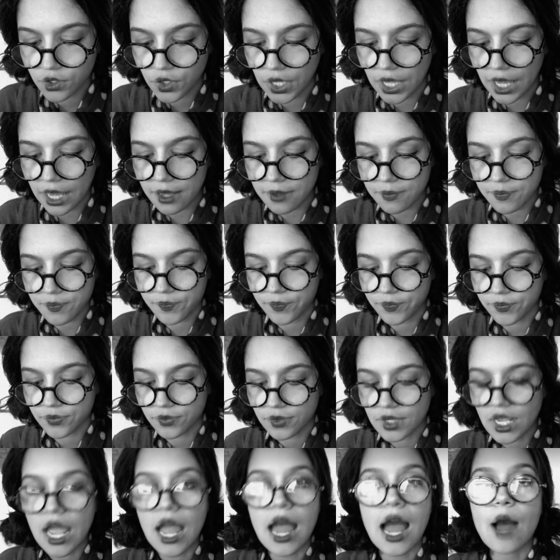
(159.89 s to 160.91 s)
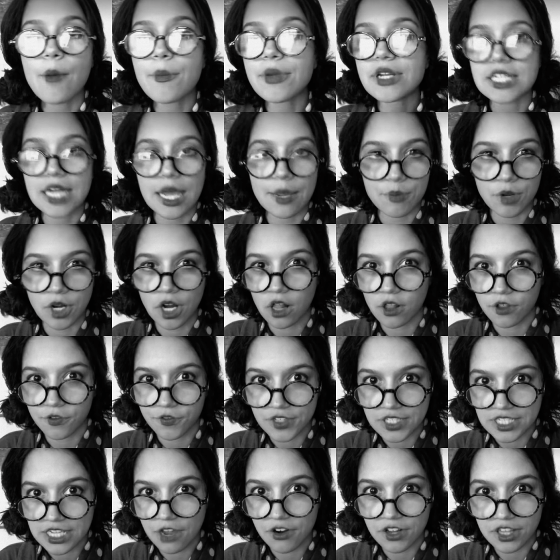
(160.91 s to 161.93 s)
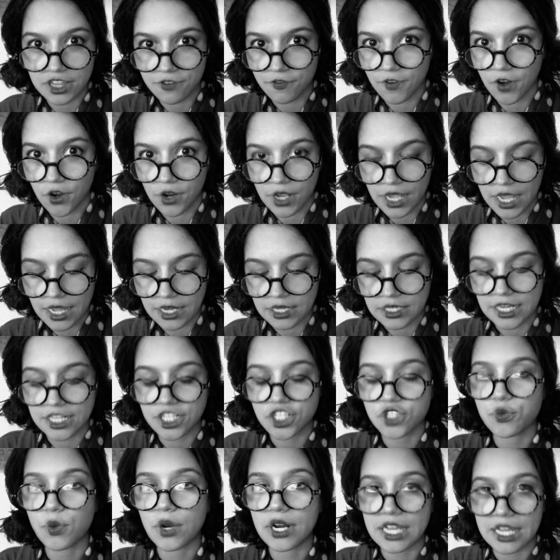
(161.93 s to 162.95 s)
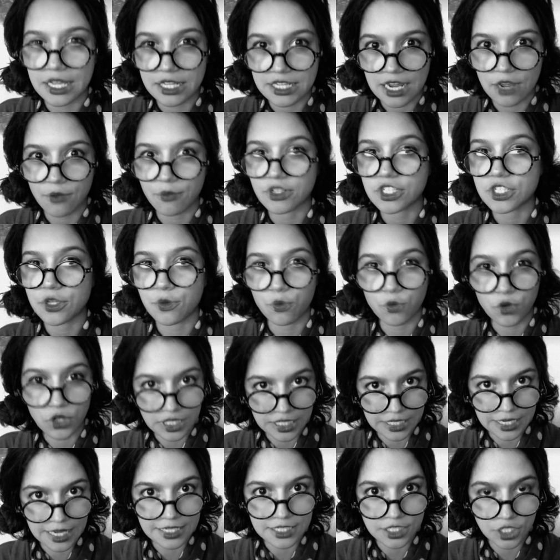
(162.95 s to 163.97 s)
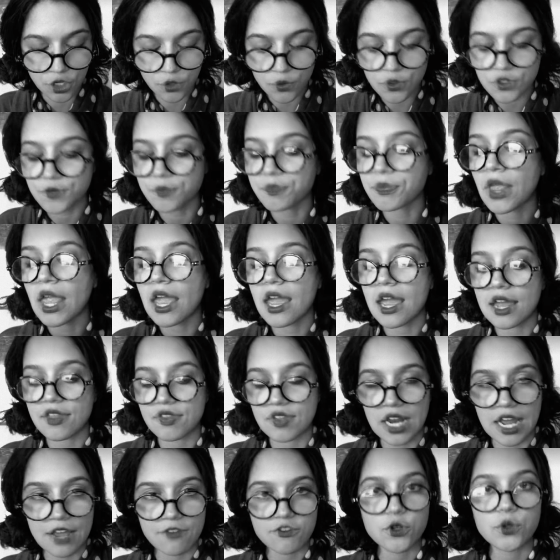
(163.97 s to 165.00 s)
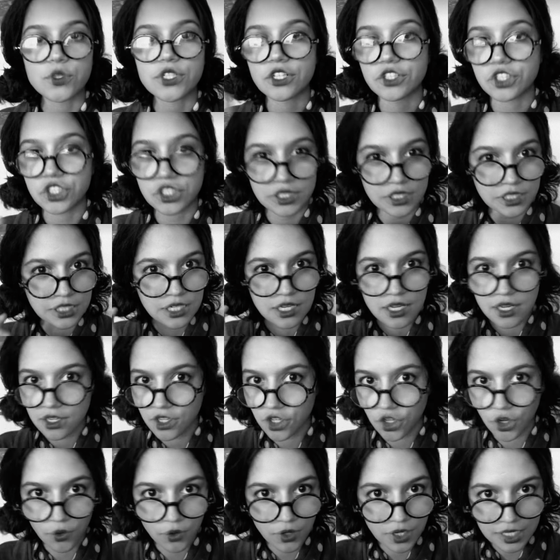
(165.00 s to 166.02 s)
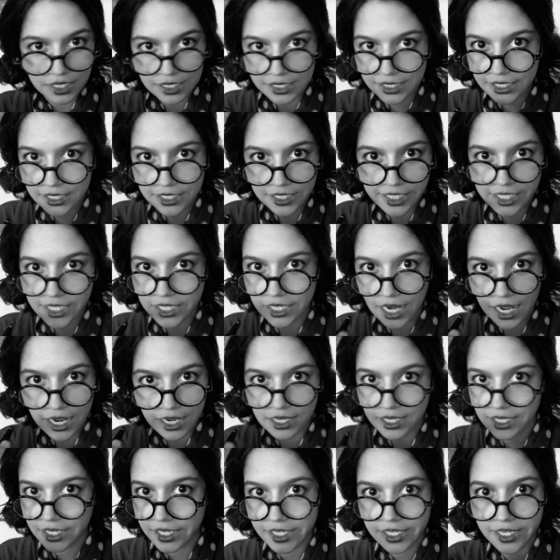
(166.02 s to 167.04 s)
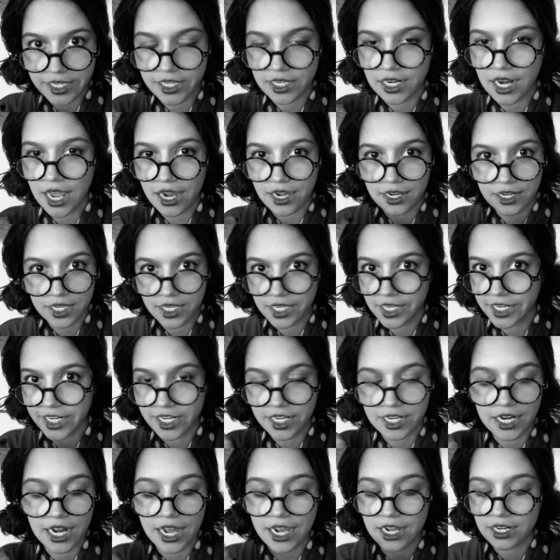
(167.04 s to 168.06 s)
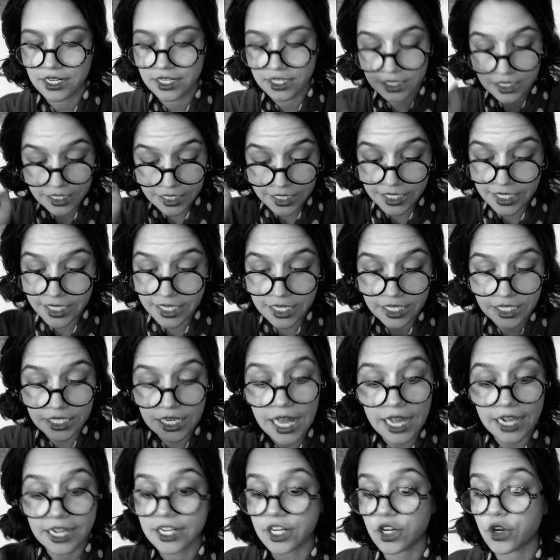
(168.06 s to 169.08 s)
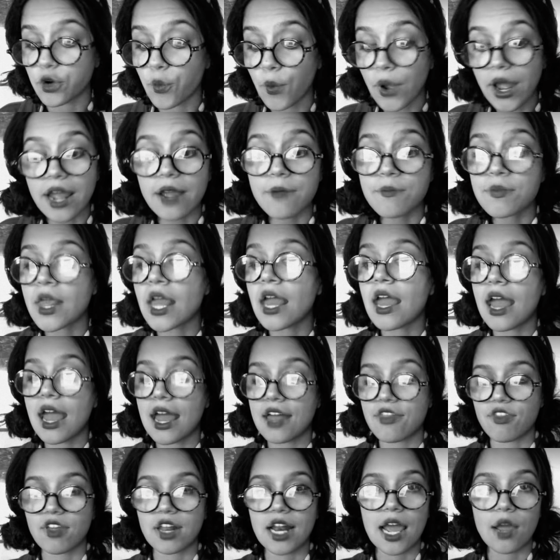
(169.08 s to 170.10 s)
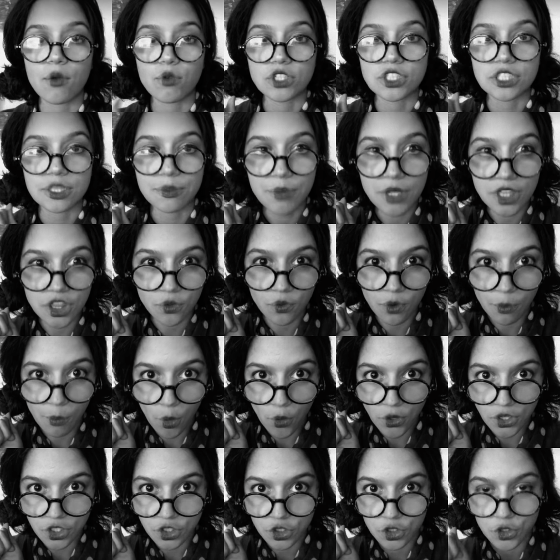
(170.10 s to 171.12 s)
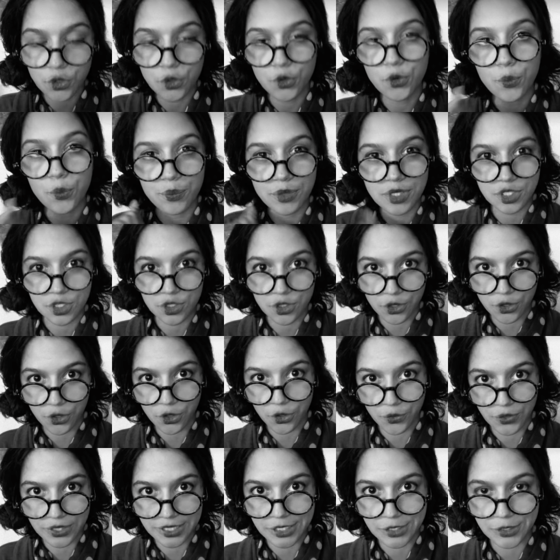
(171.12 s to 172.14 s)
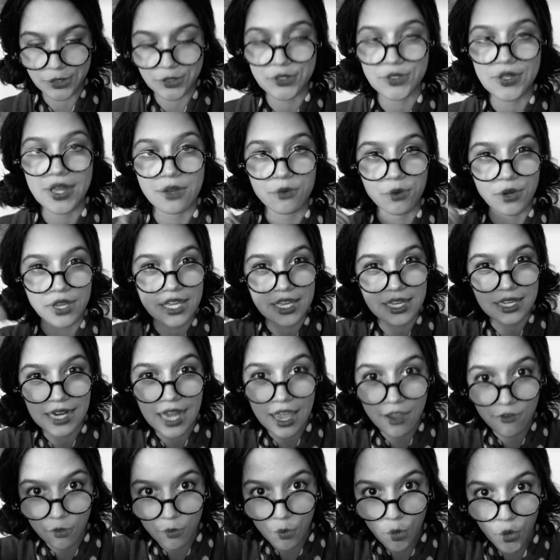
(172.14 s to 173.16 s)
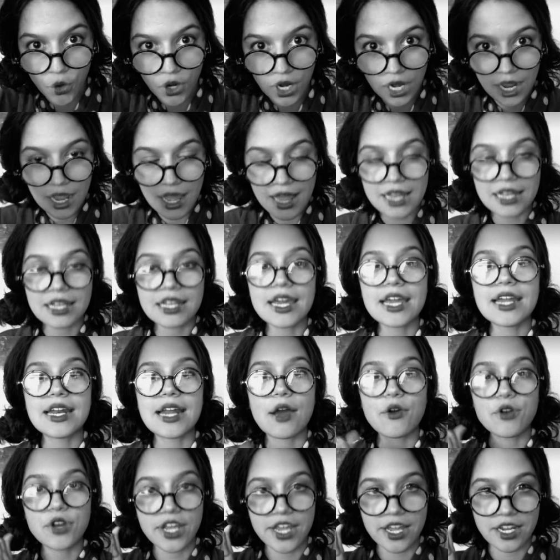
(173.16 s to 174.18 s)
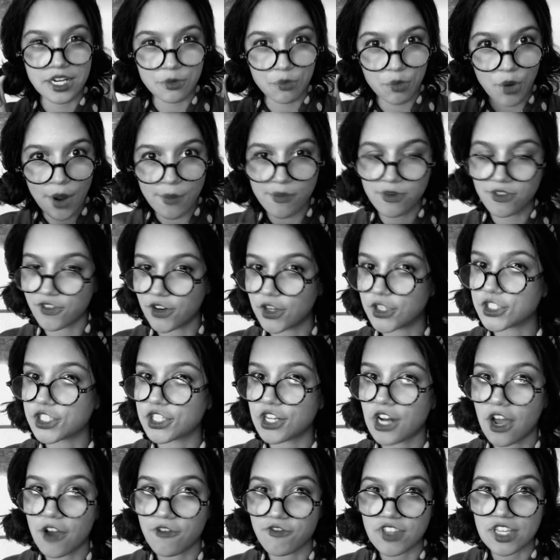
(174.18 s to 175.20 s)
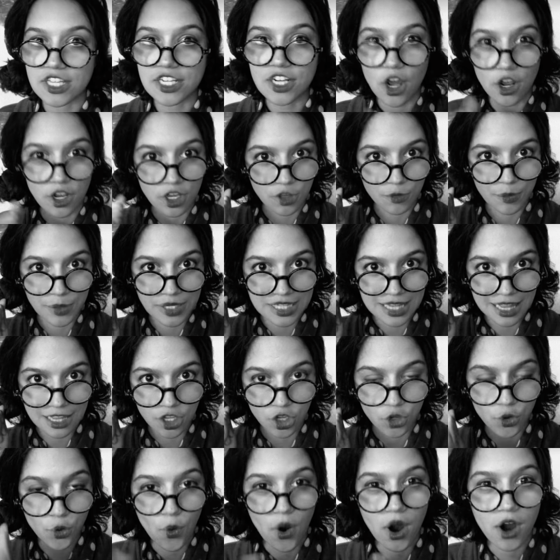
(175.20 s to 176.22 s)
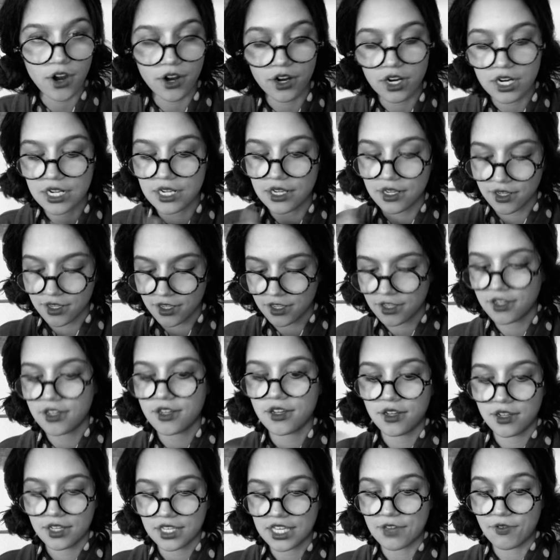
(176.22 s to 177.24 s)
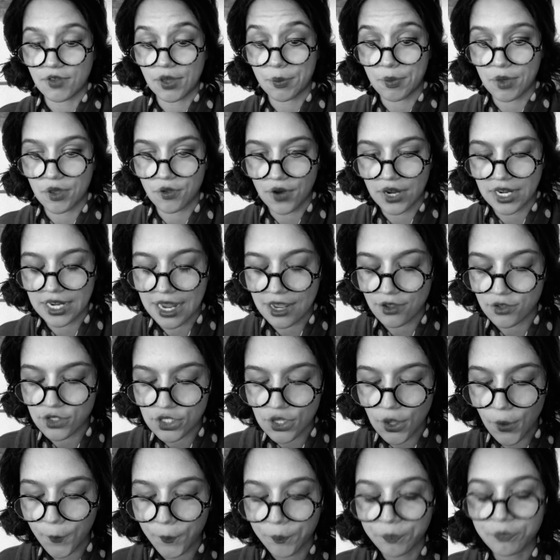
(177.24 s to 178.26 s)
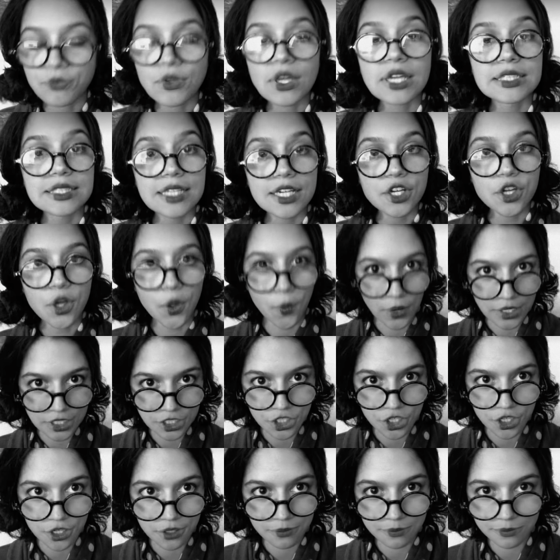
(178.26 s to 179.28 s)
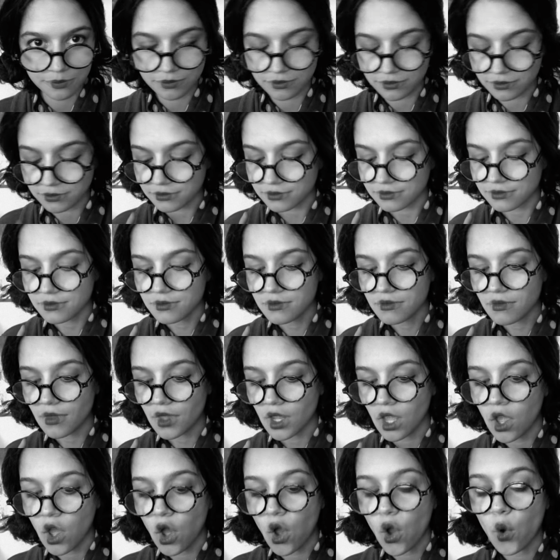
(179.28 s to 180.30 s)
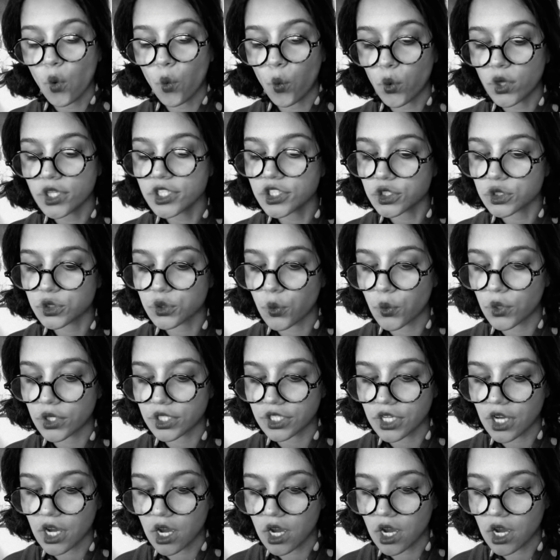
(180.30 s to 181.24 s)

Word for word: Okay. I'll be typing all of this out at the very end. I just want to get down some really nice notes, and then afterwards I'll just, you know, clickety clack, clickety clack, clickety clack, clickety clack it away, and then I will submit the report to Mr. Crystal so that way he can have a more laid out and proper version of the document that you are giving me right now. So, second question What sort